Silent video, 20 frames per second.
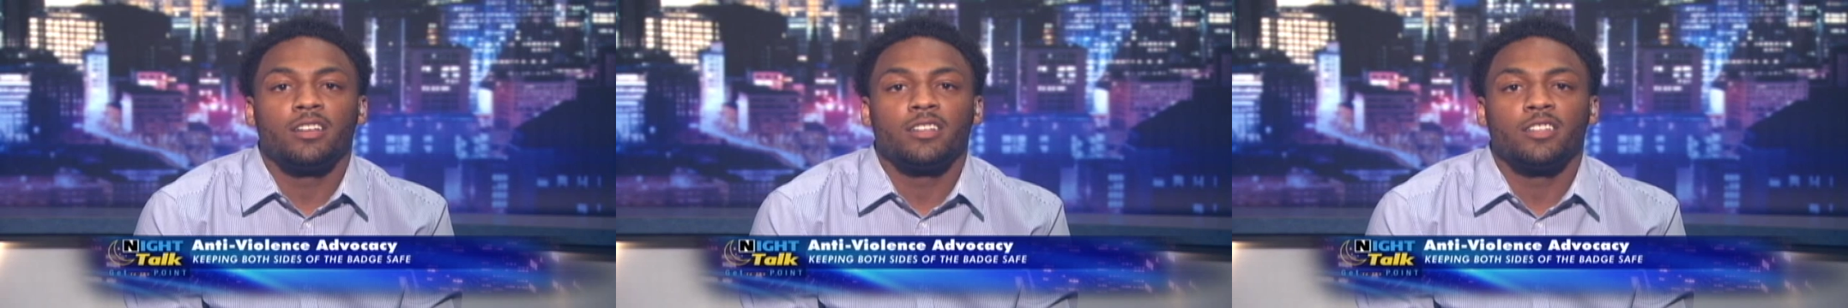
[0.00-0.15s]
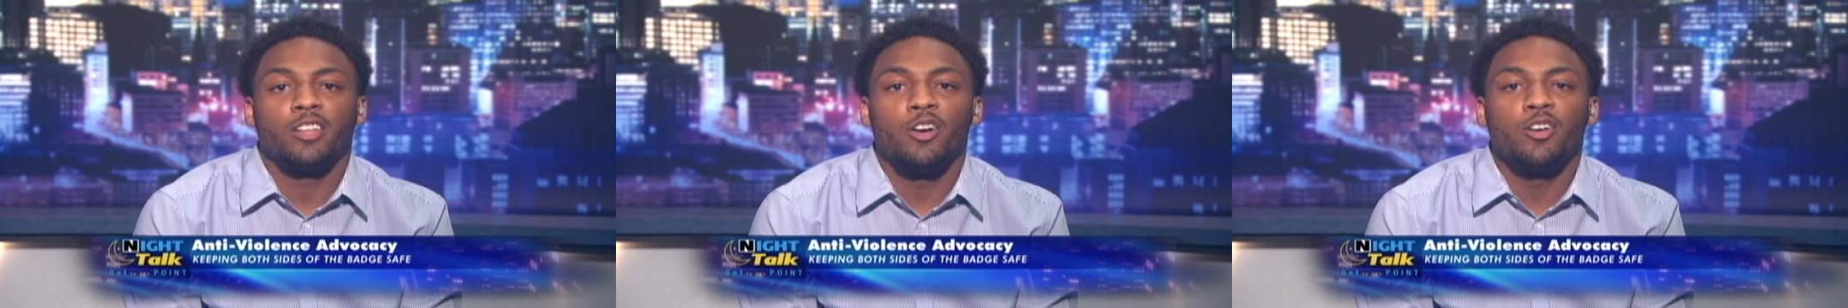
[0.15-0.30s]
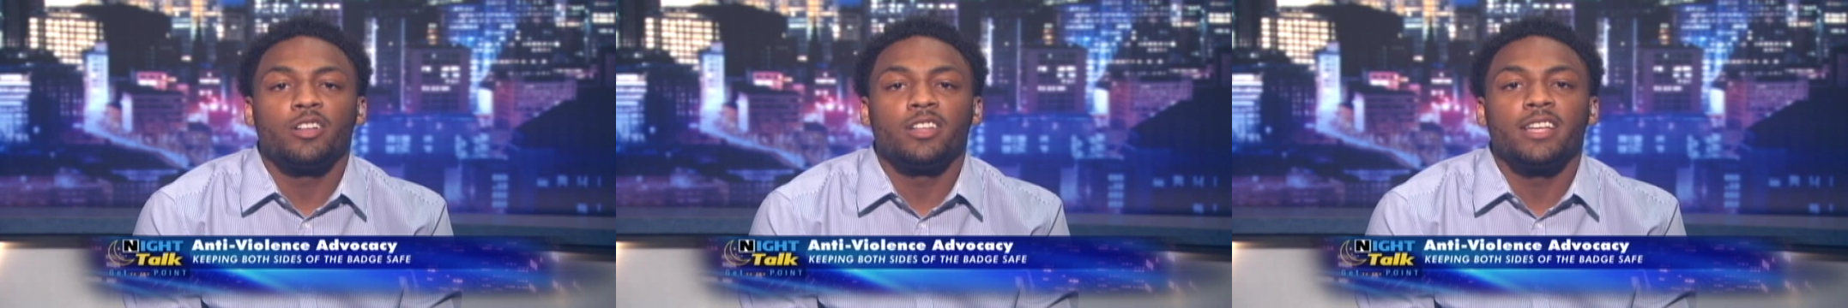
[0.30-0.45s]

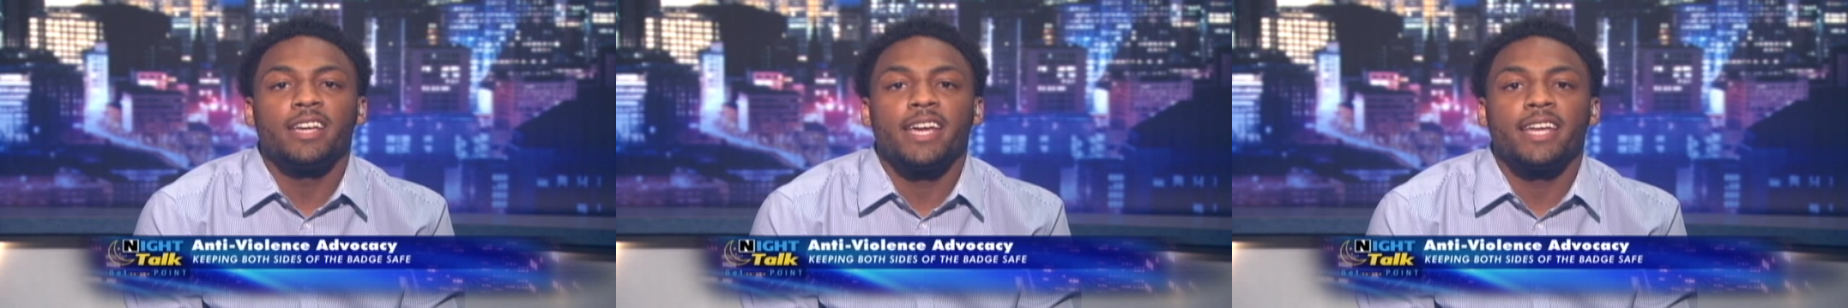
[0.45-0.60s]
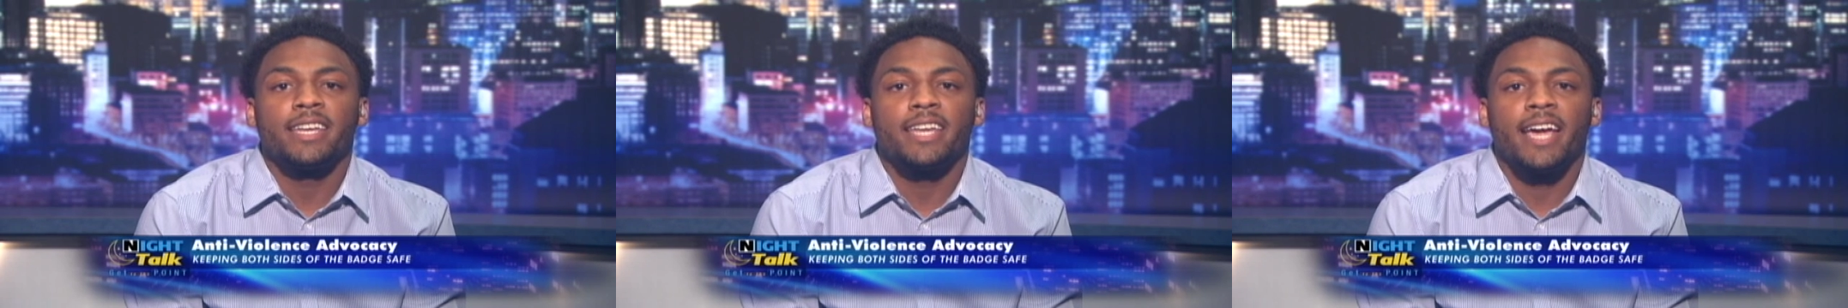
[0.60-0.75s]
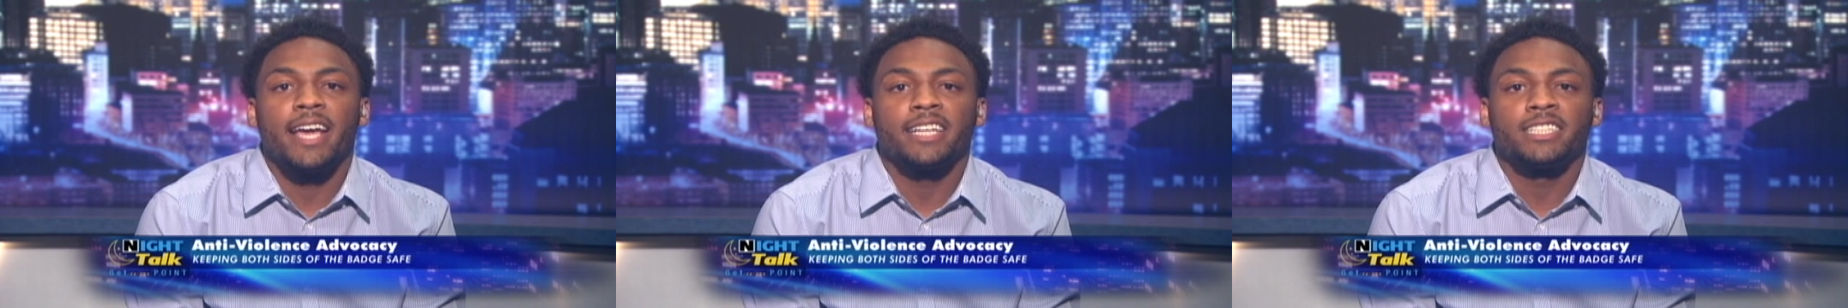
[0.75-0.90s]
locally
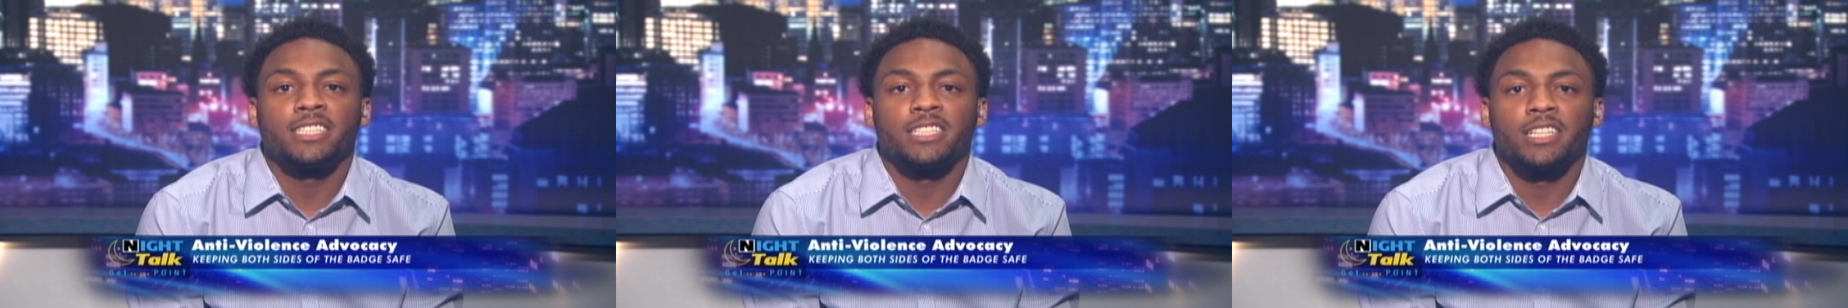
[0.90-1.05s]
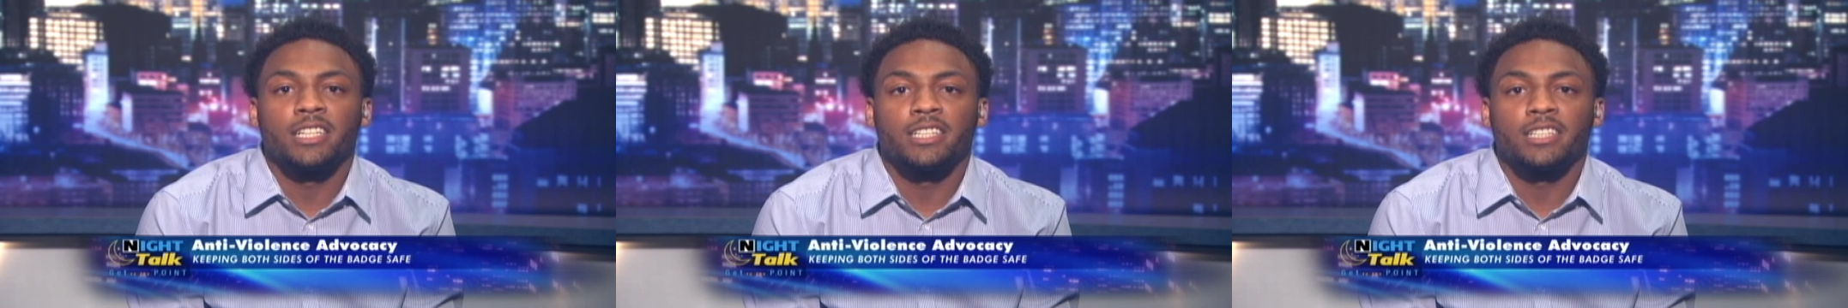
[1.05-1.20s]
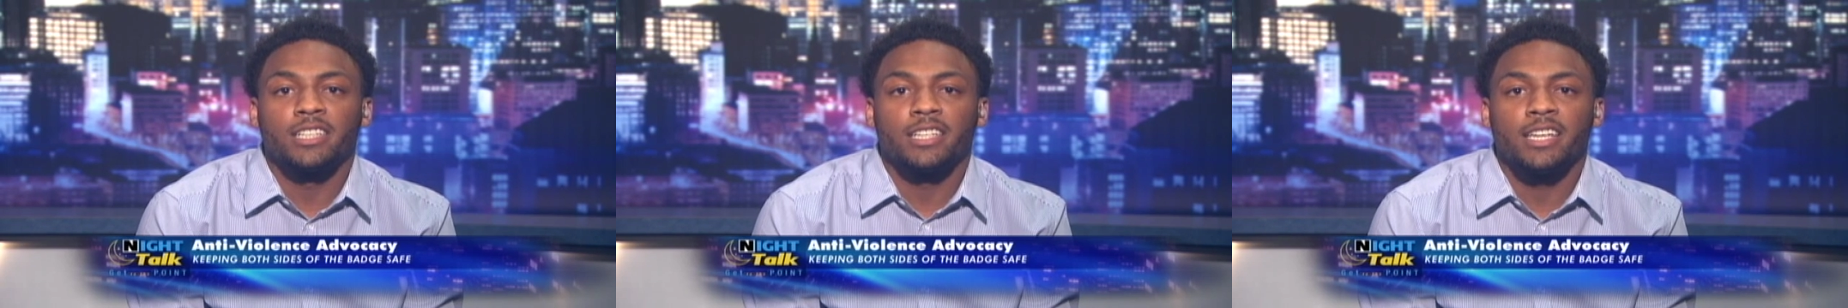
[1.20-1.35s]
and
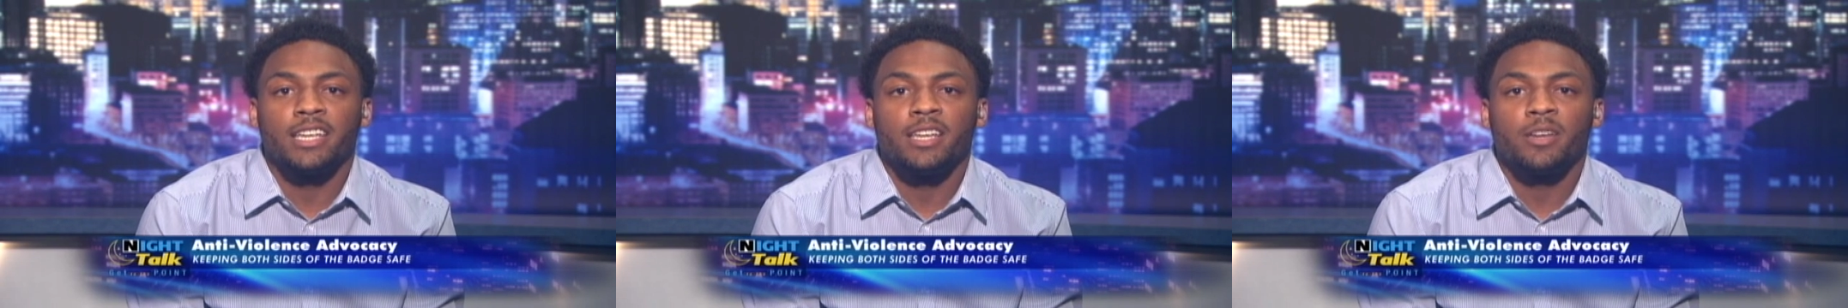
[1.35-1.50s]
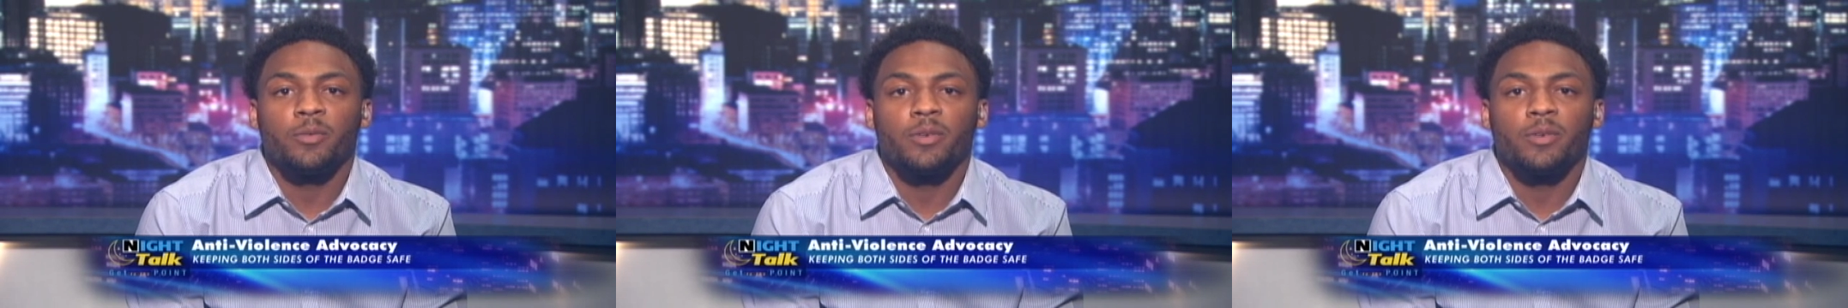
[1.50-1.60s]
nationally,